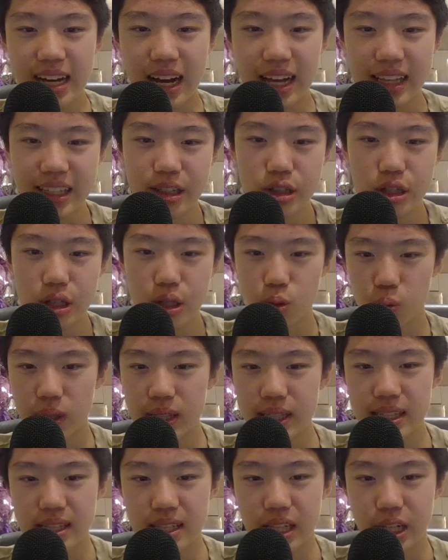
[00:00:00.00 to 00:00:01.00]
I think he's just
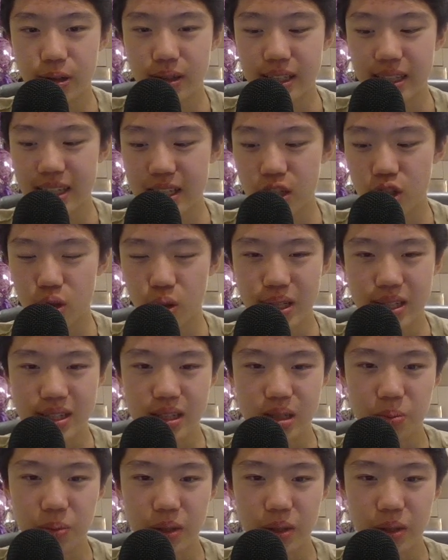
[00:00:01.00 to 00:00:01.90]
reconsidering his choices,